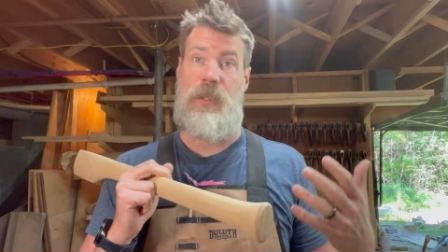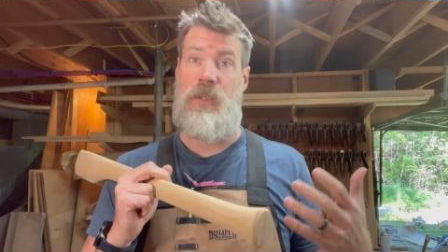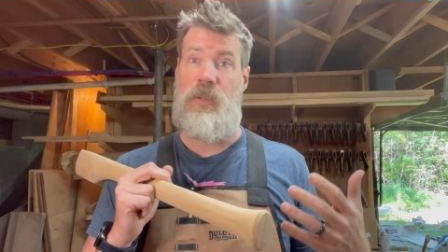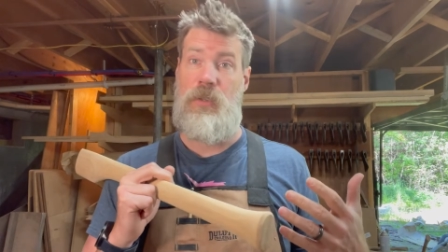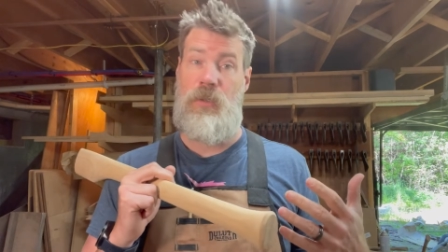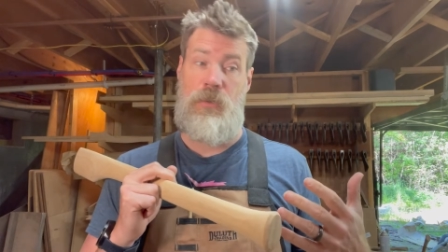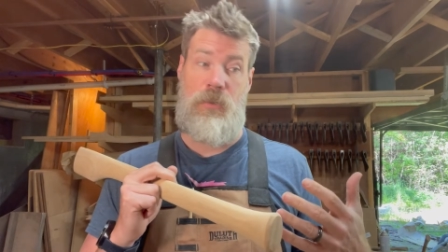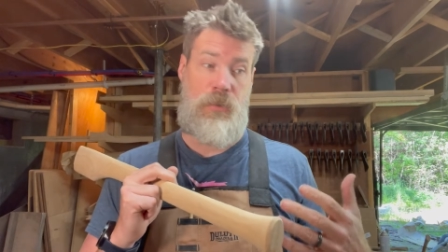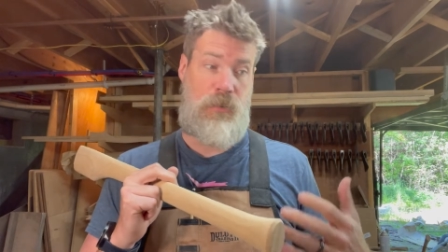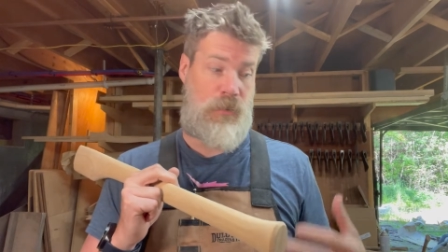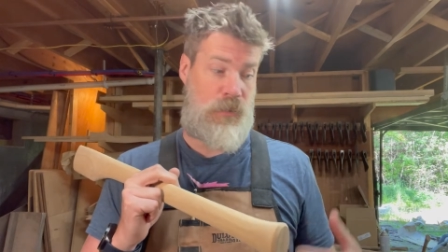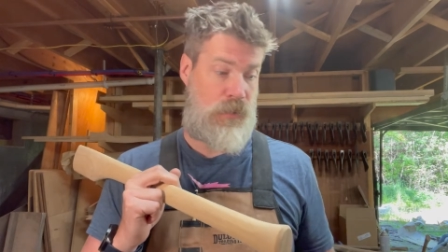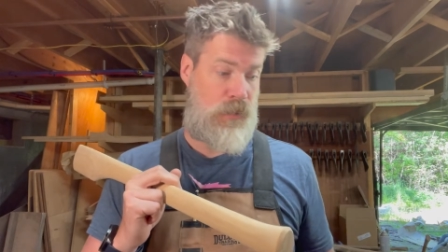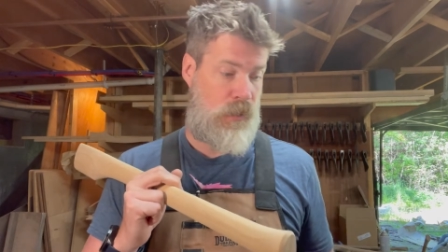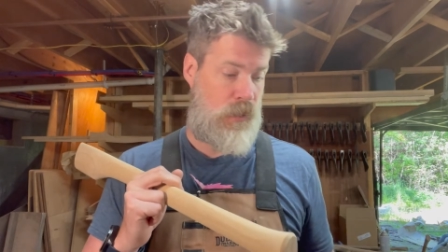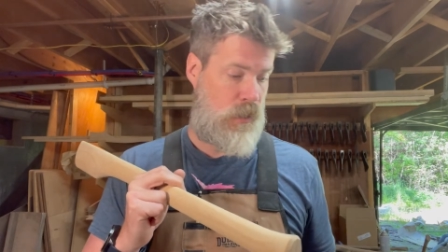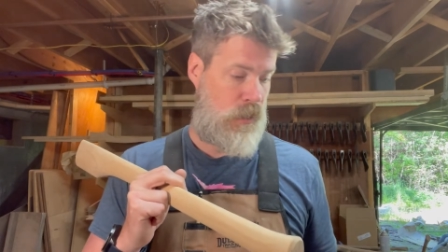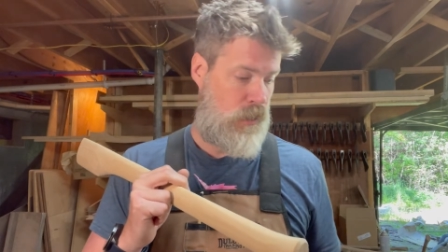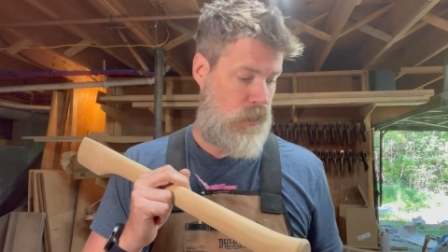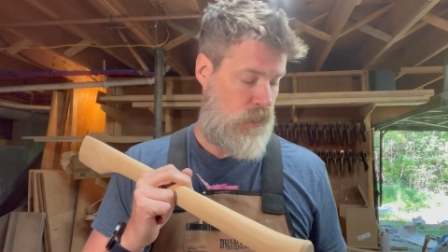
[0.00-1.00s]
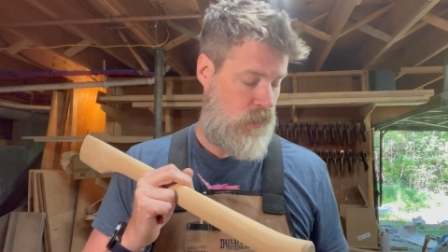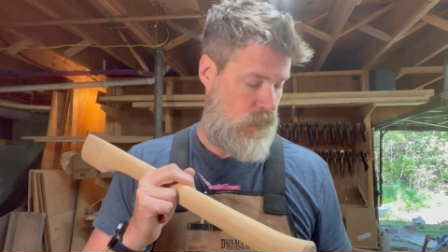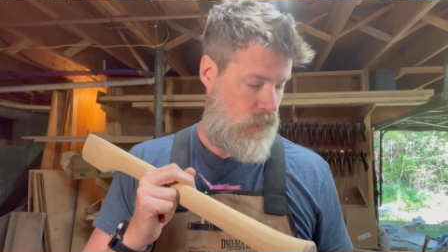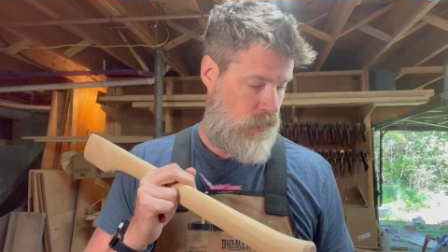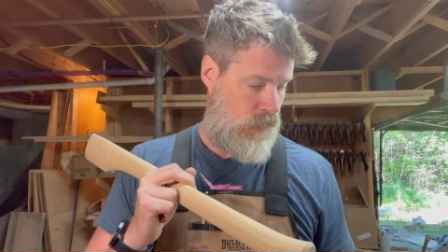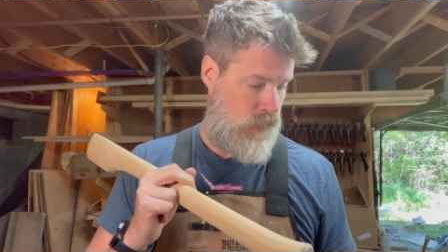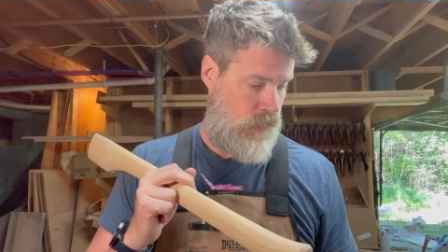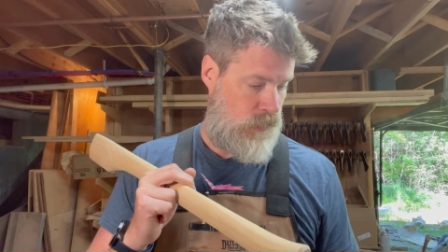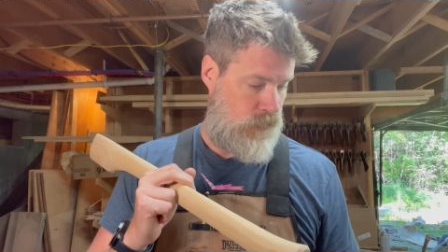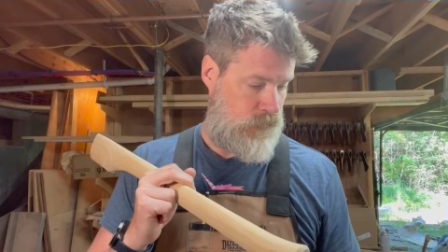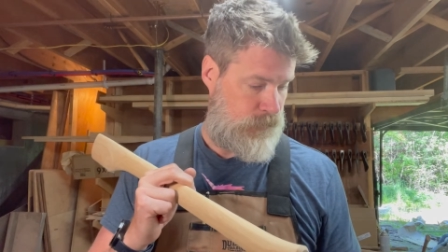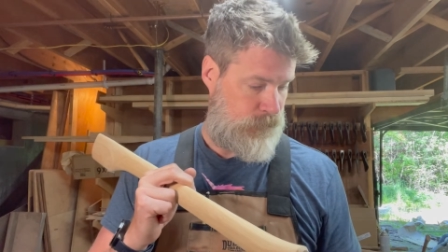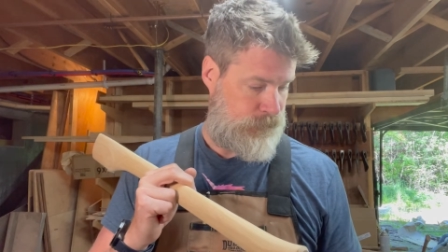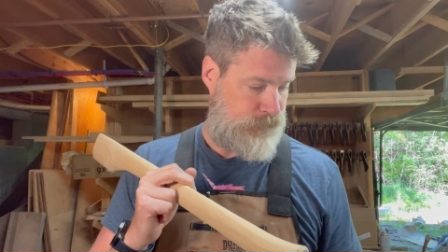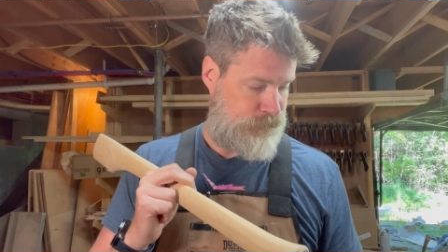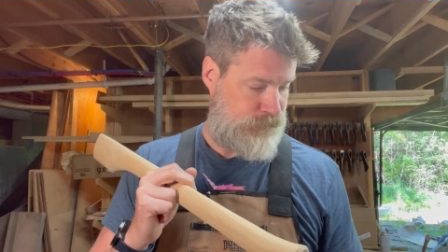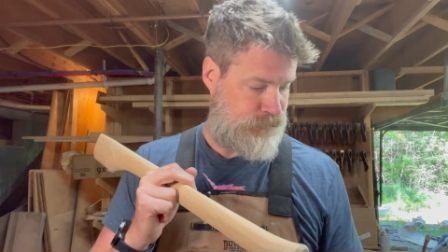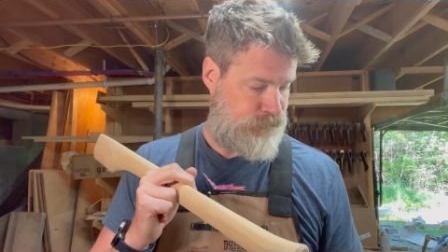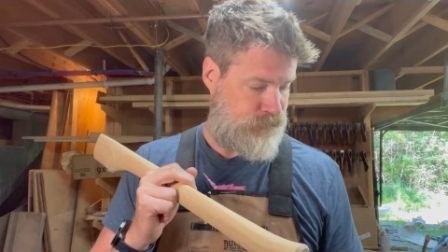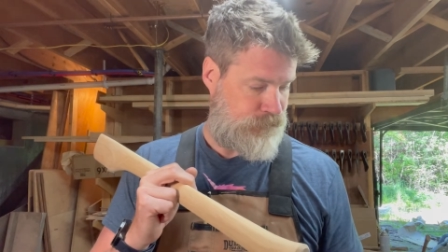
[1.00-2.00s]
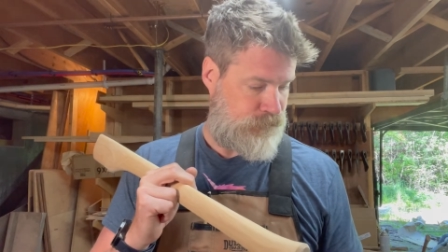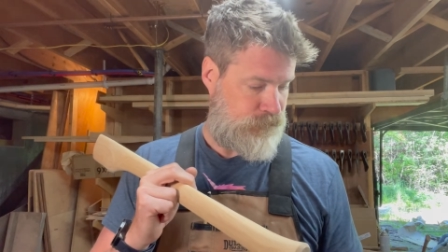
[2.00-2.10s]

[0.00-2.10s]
be used, um,